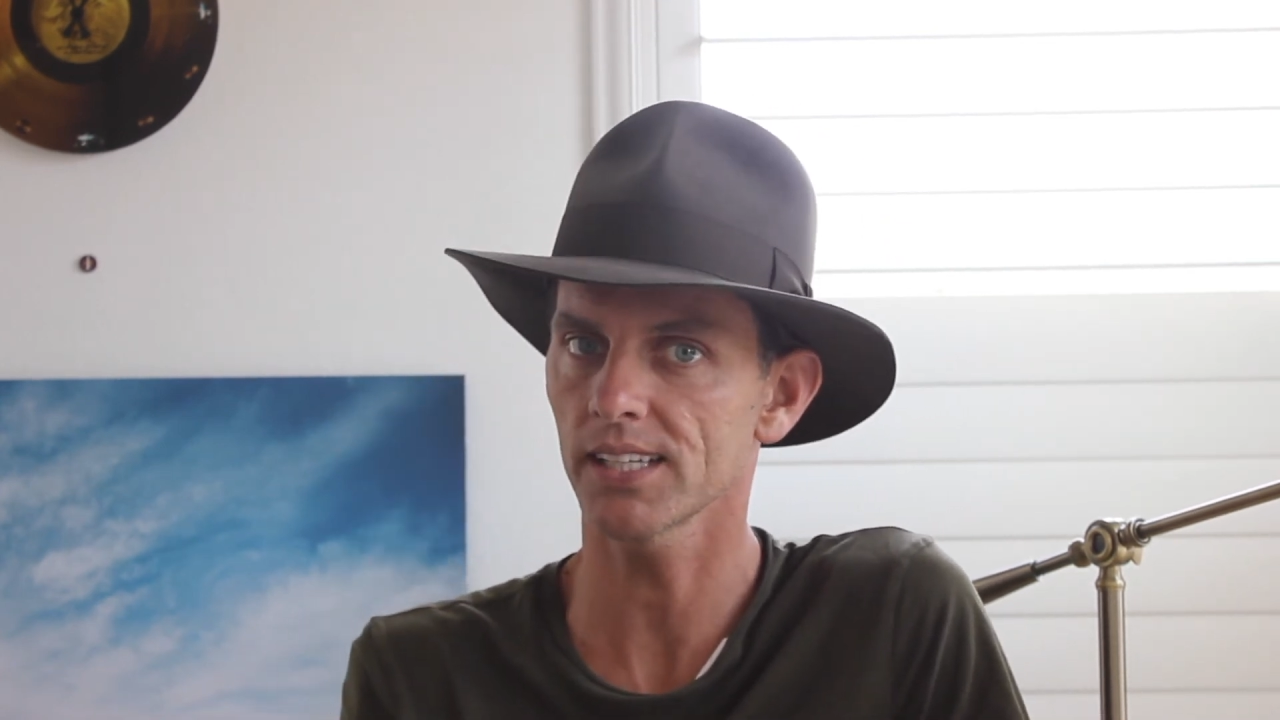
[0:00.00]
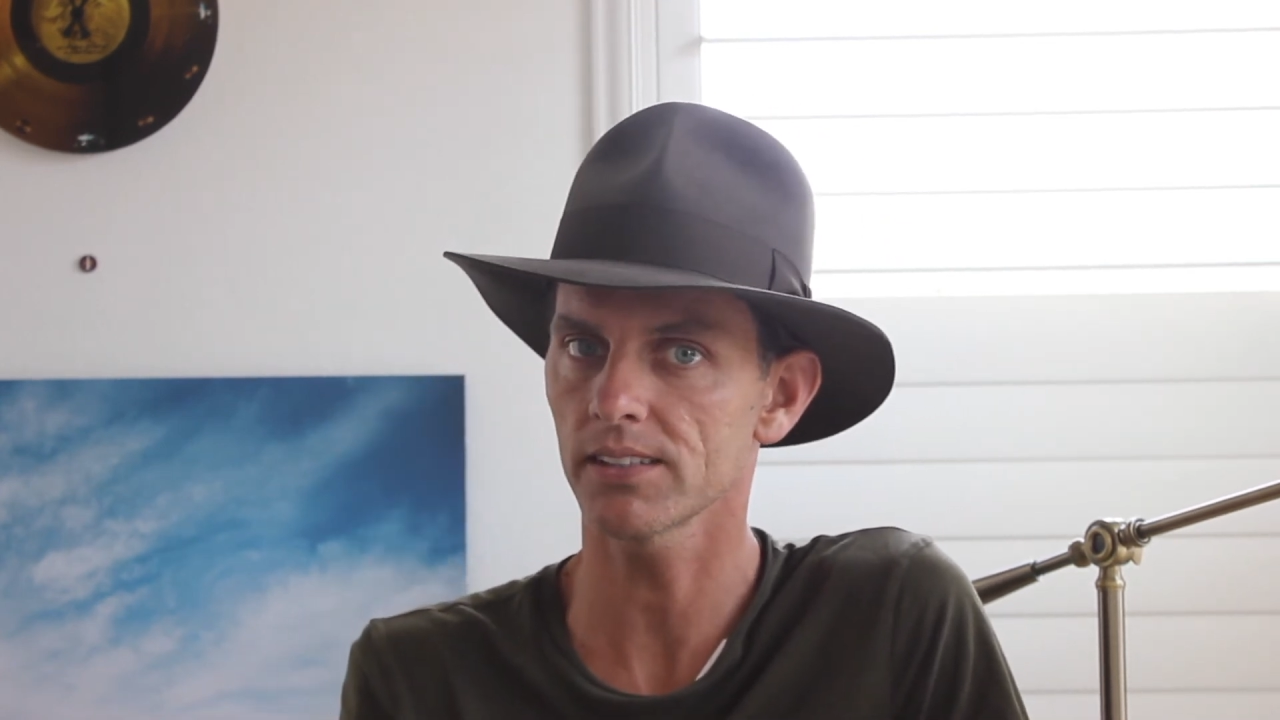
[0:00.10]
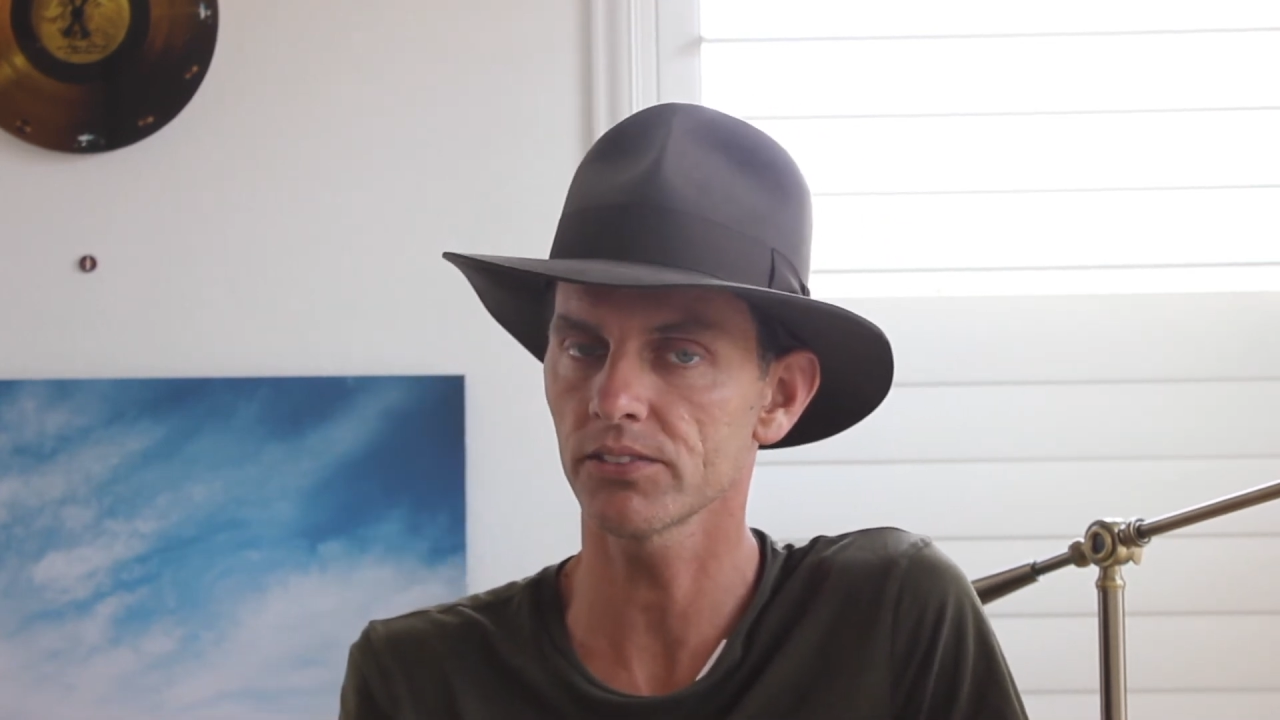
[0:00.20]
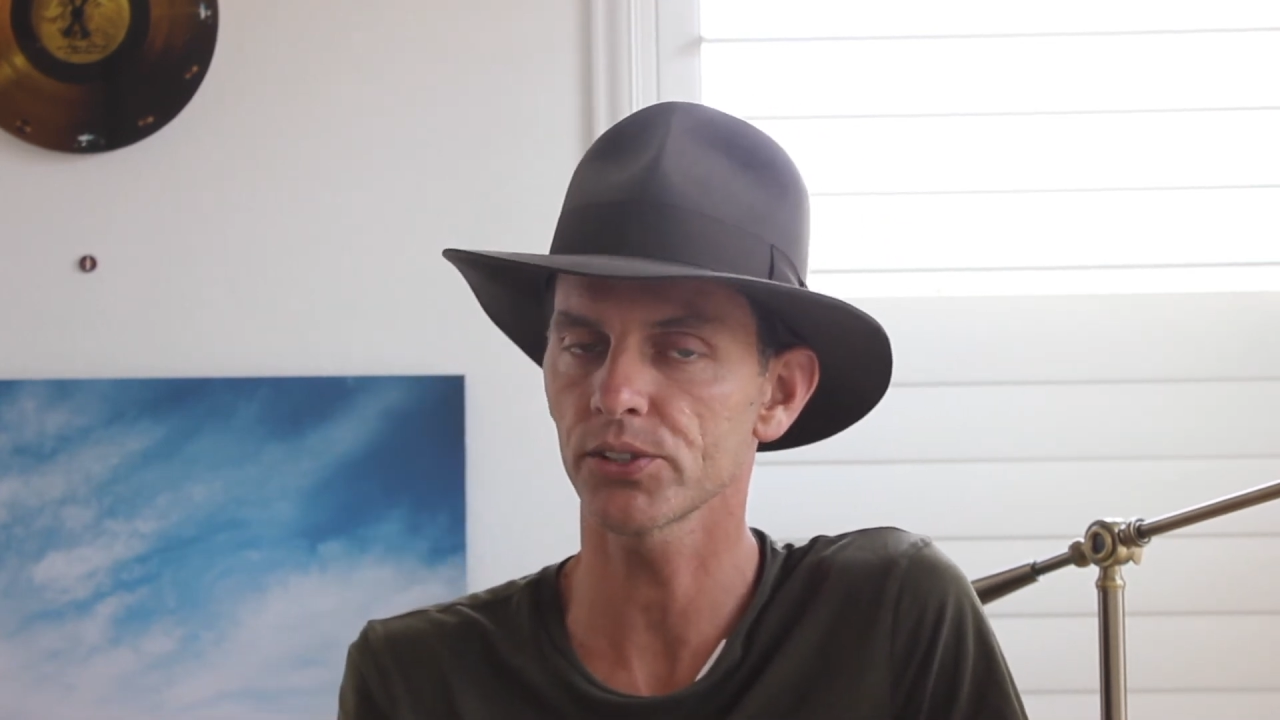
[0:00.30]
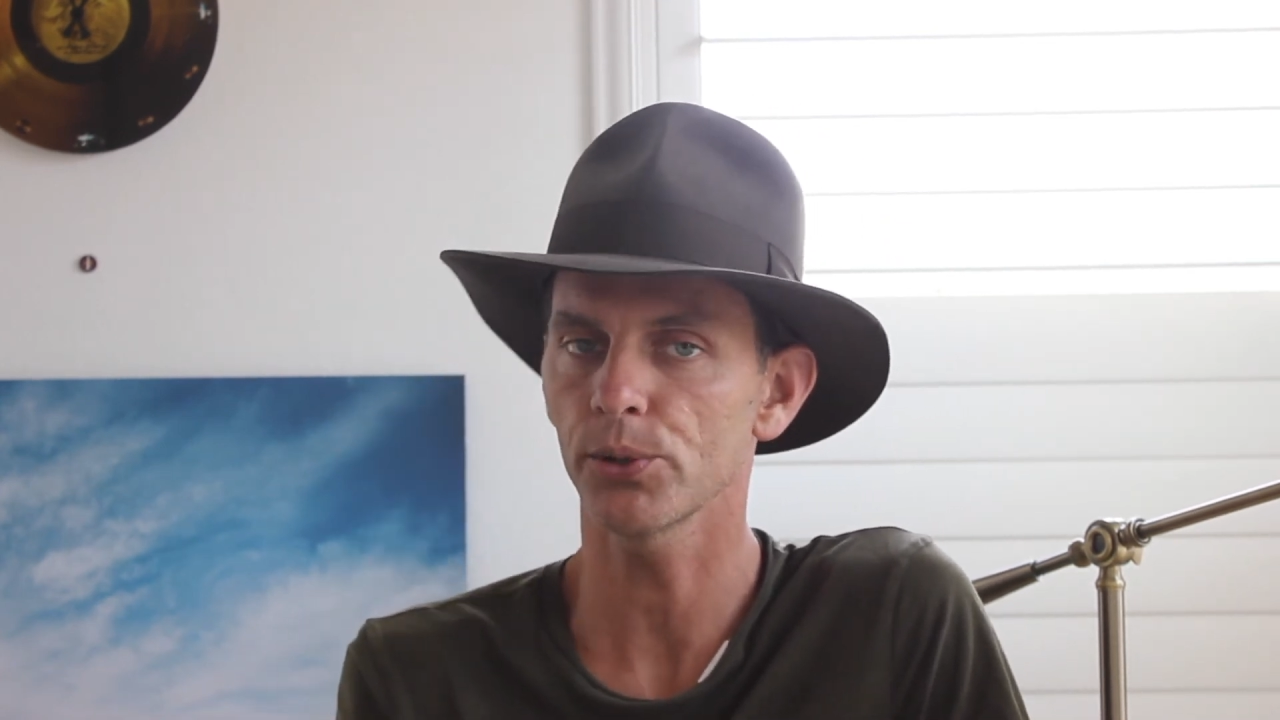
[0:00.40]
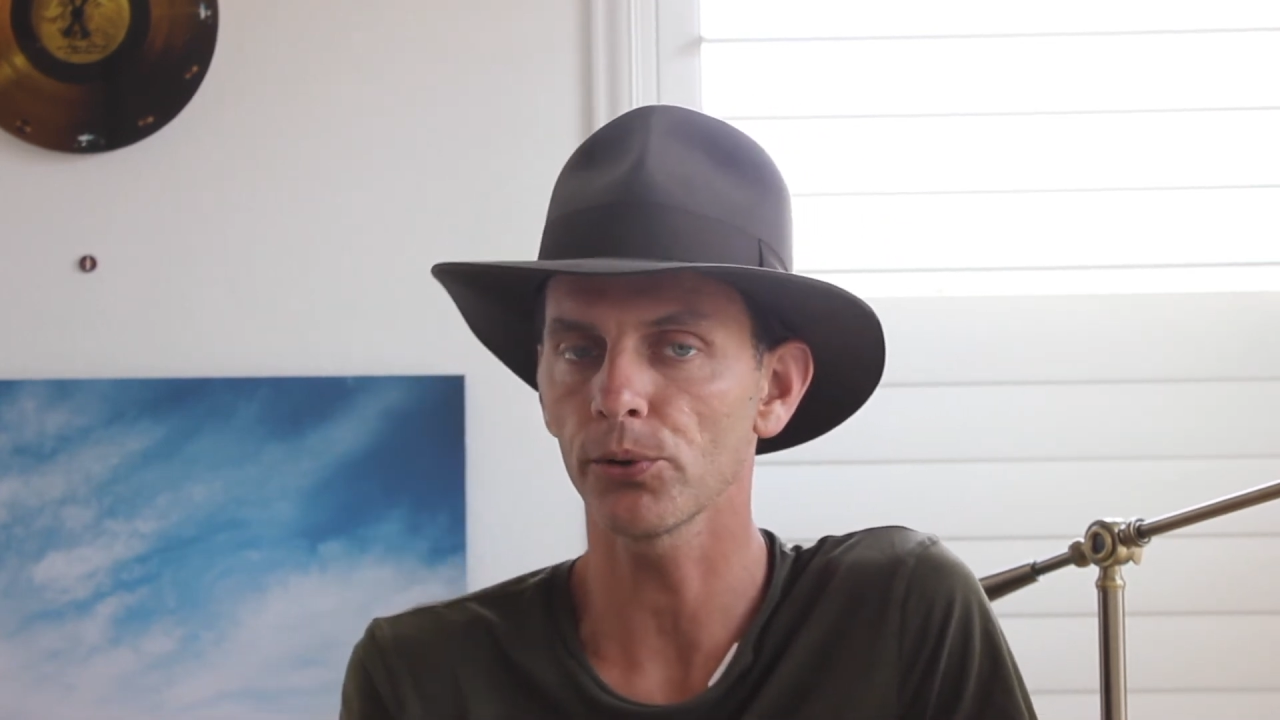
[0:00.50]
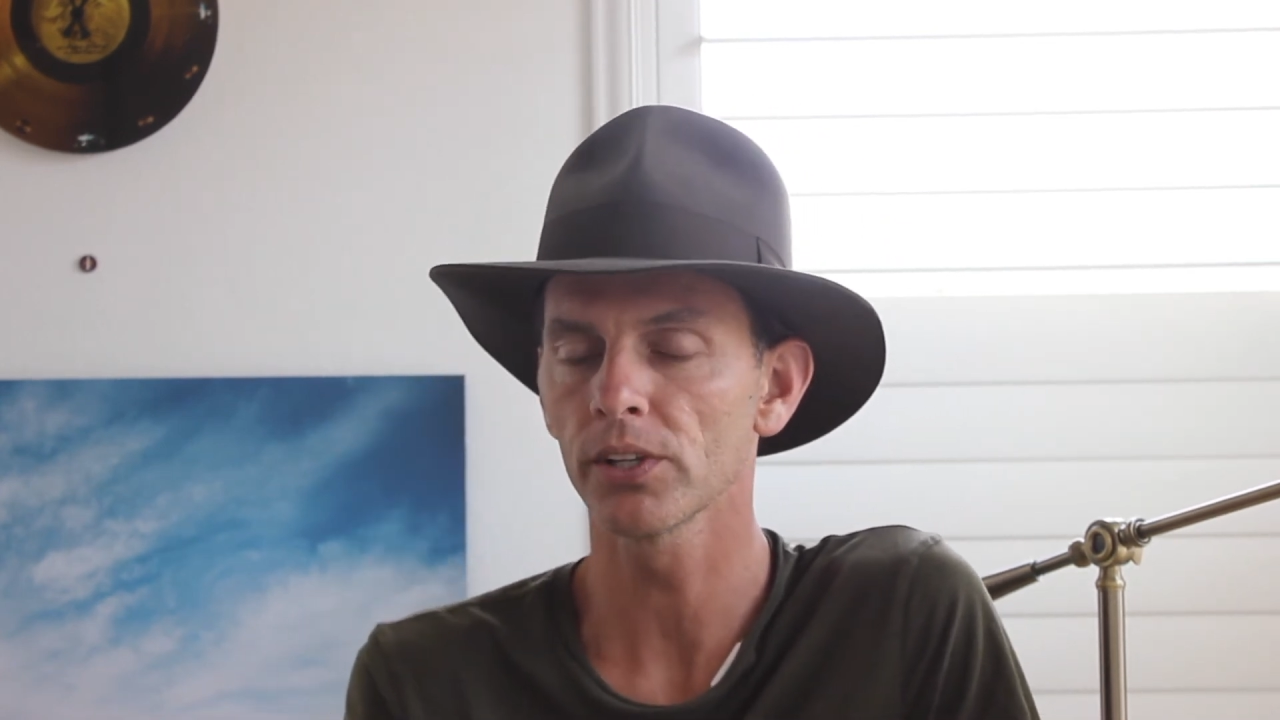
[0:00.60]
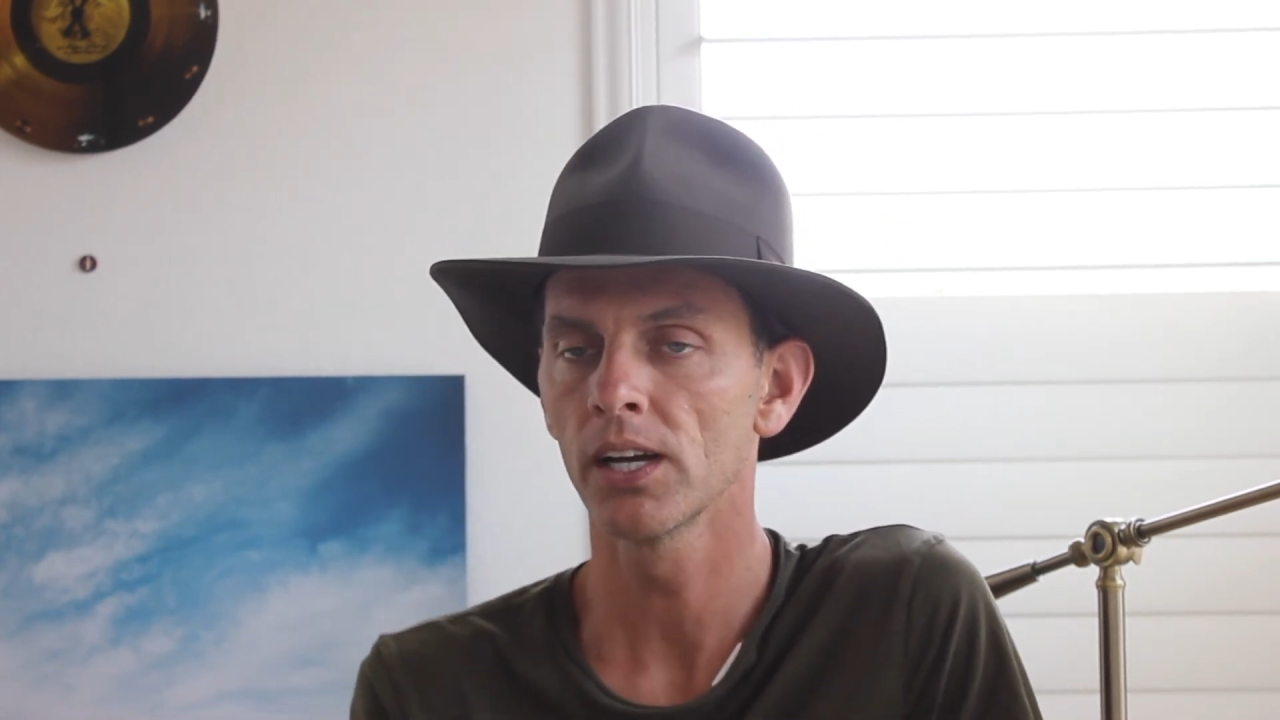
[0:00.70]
difficult.